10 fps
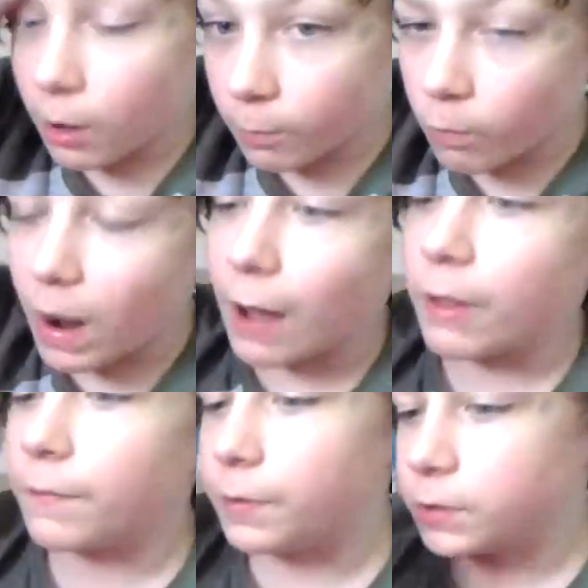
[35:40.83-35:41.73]
wow,
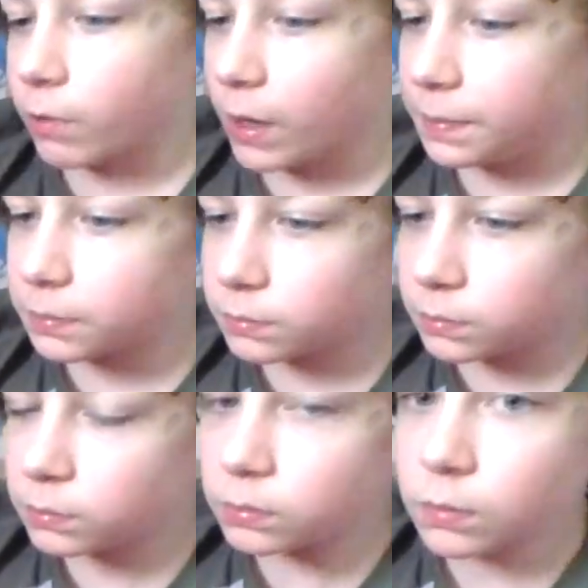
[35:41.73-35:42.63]
that feels great.
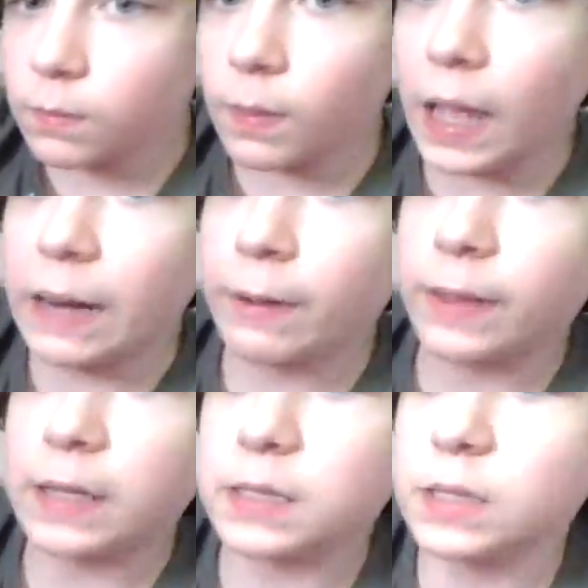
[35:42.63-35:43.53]
Anyway,
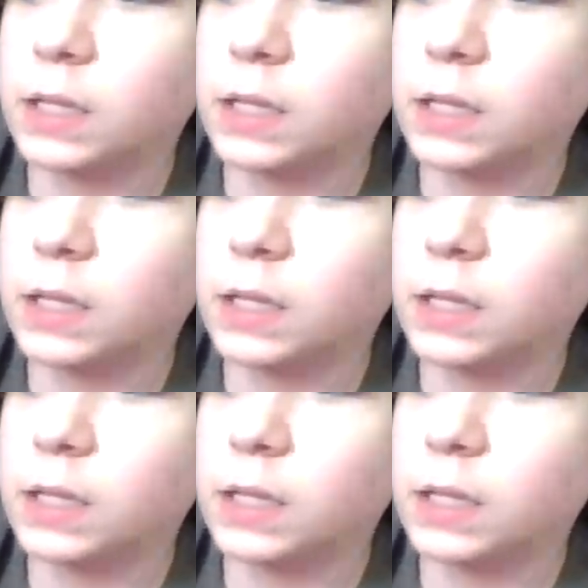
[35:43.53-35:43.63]
that's the